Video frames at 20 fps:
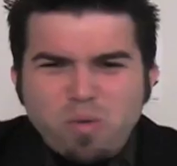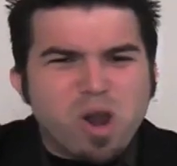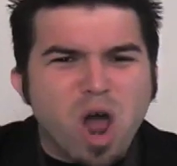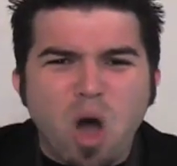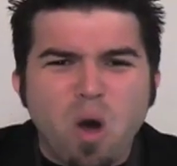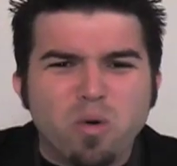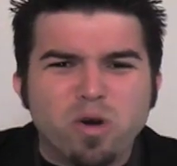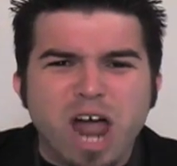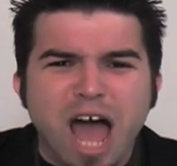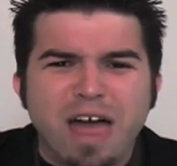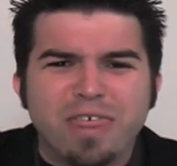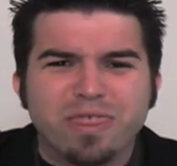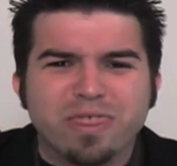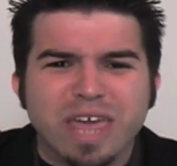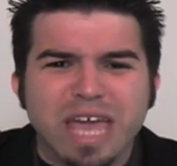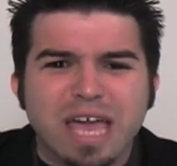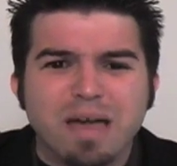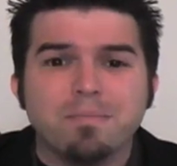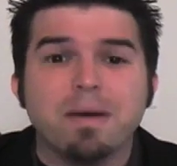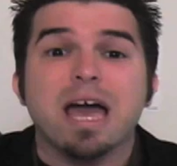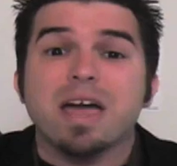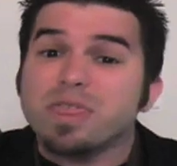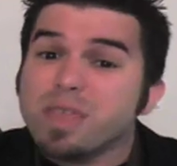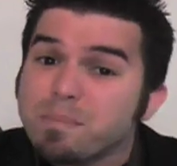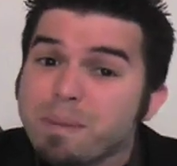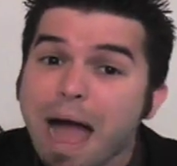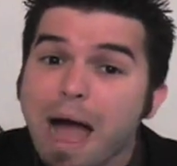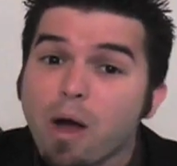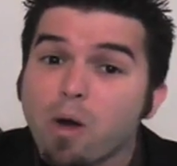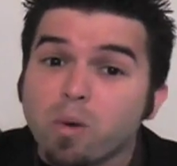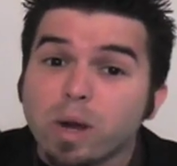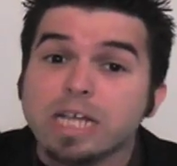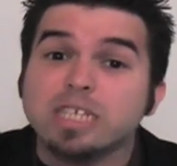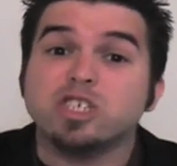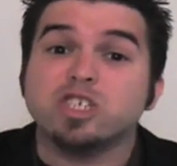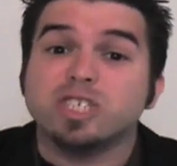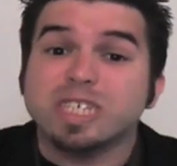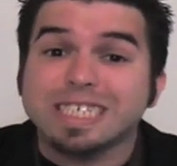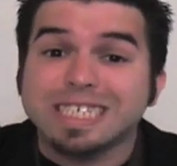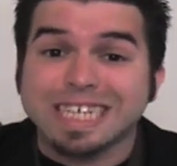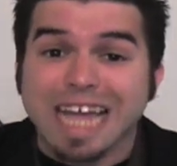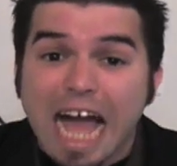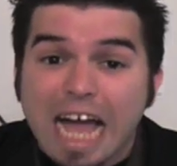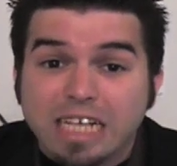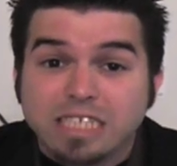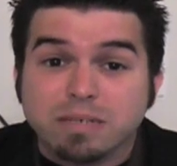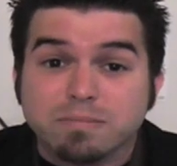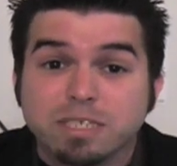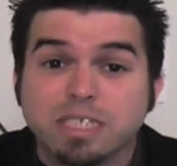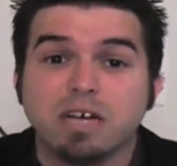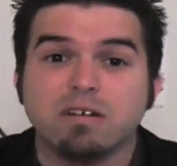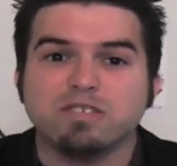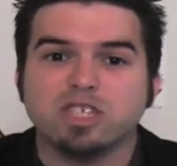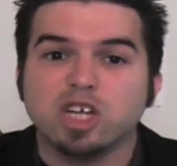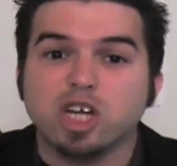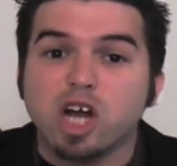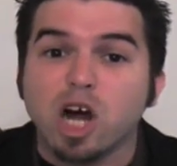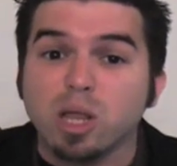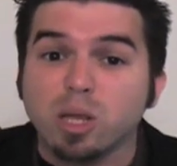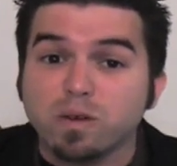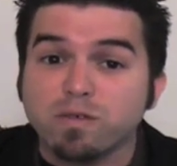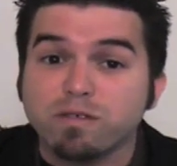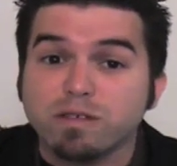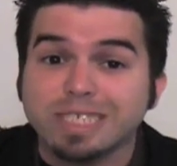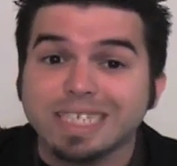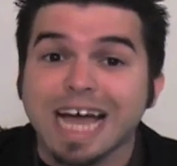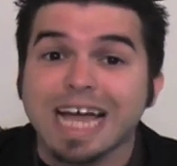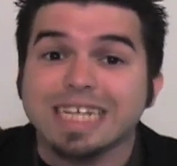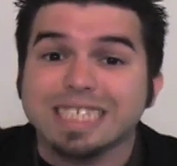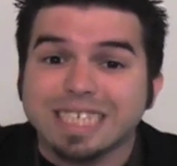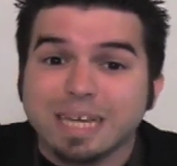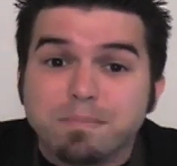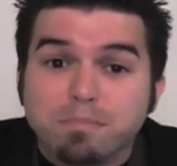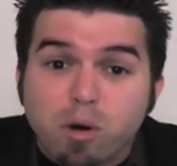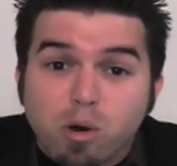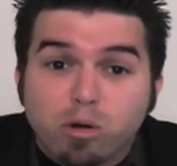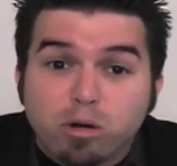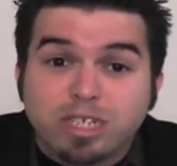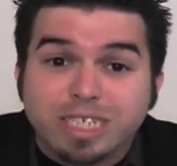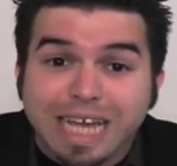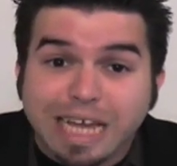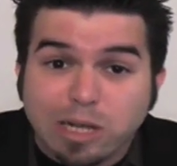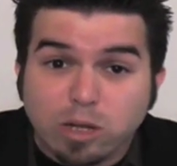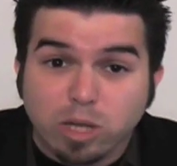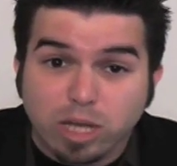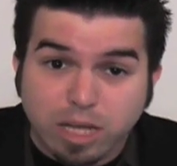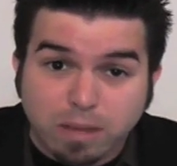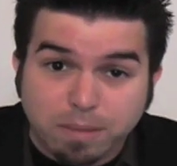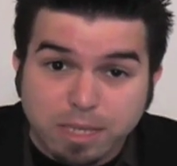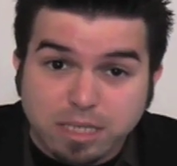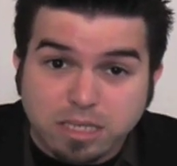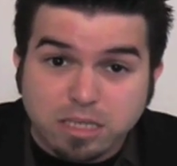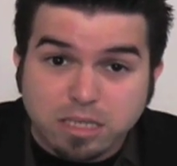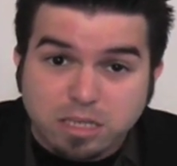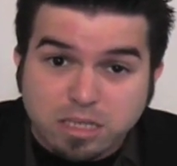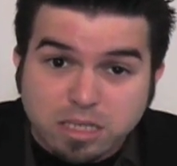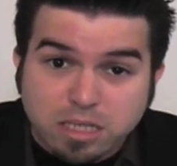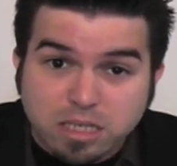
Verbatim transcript: no, no, not them! The Power Rangers disguise themselves in colorful tights and motorcycle helmets.